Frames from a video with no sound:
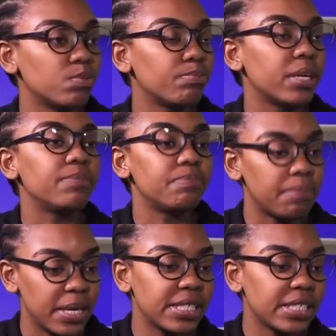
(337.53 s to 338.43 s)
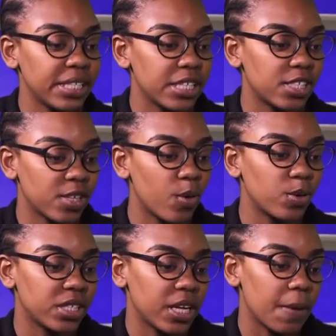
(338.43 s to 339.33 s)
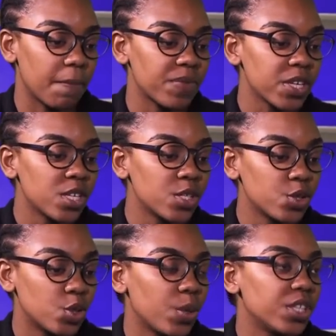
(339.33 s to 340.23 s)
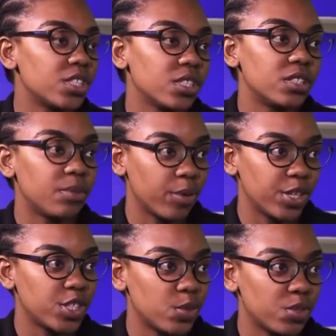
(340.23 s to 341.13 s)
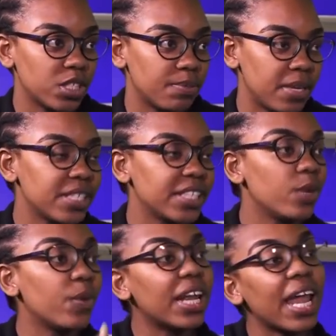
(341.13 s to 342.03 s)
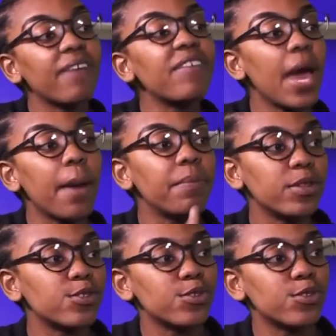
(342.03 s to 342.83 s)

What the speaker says: But basically it's called an situational depression, which is basically when life happens to